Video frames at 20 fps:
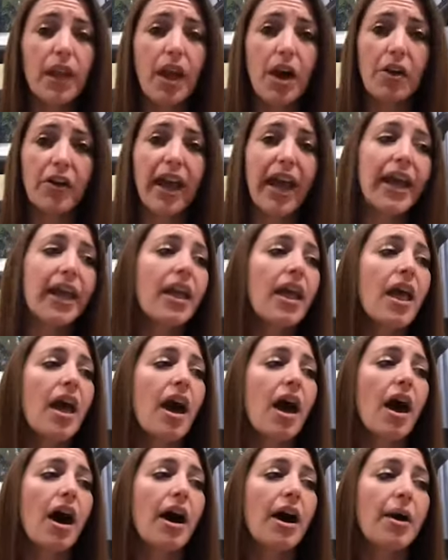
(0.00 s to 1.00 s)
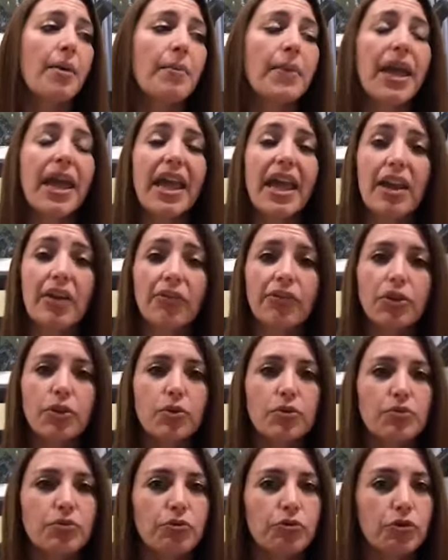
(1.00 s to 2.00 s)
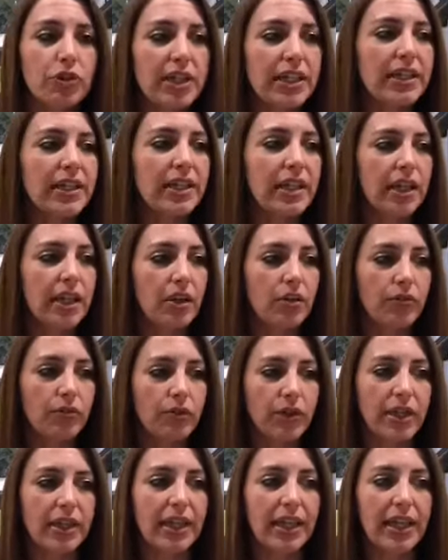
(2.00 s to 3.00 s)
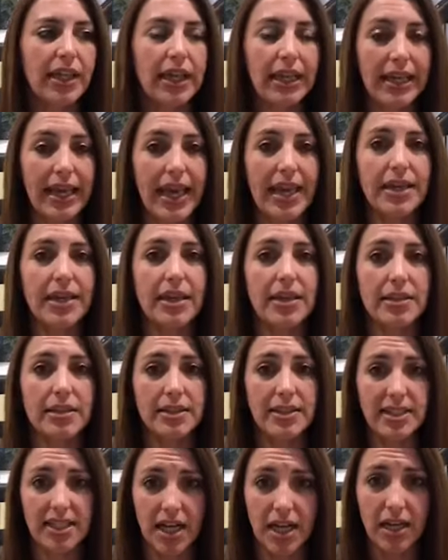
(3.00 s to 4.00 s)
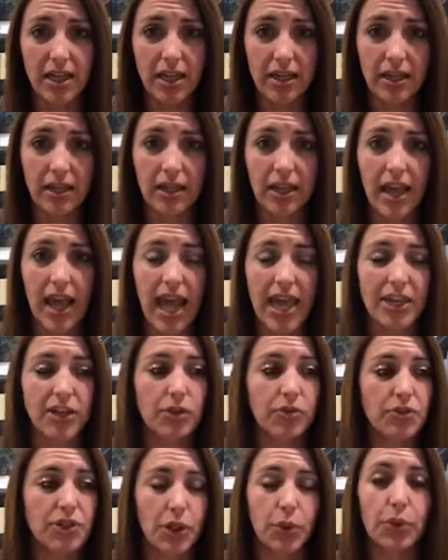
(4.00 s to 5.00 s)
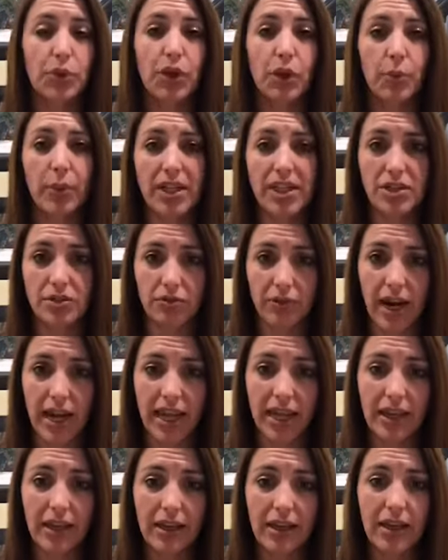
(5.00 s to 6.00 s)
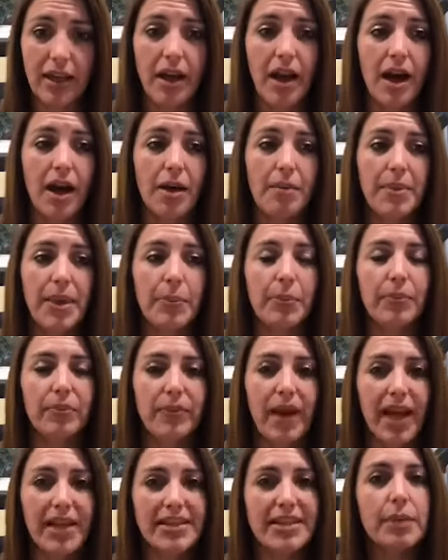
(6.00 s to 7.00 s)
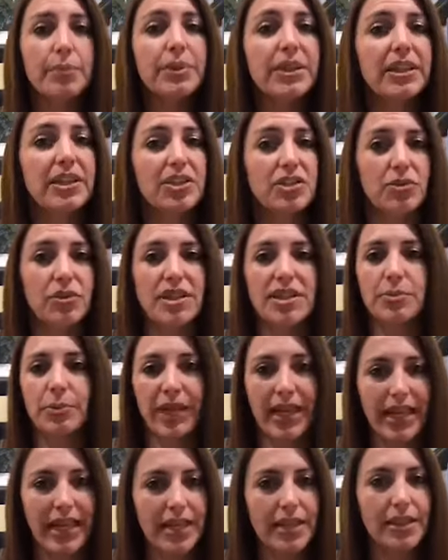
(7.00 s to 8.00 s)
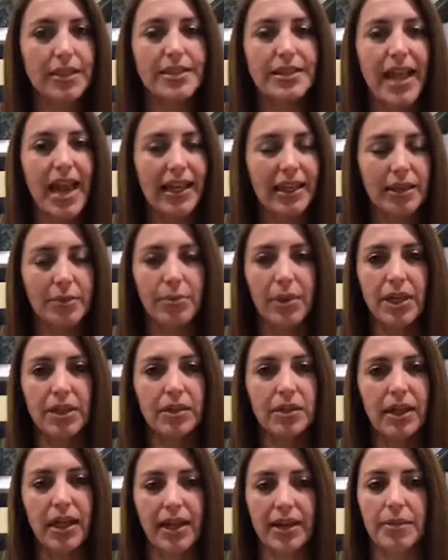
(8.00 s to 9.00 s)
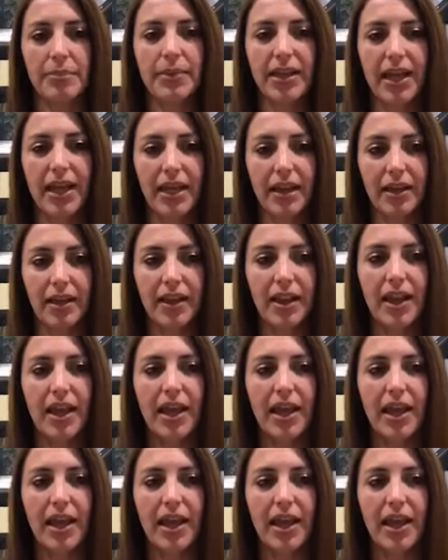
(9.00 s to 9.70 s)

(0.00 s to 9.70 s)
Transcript: Okay, if you really, really get stuck and you don't know what to write, and I typically do this when I hit the saggy middle and I'm like,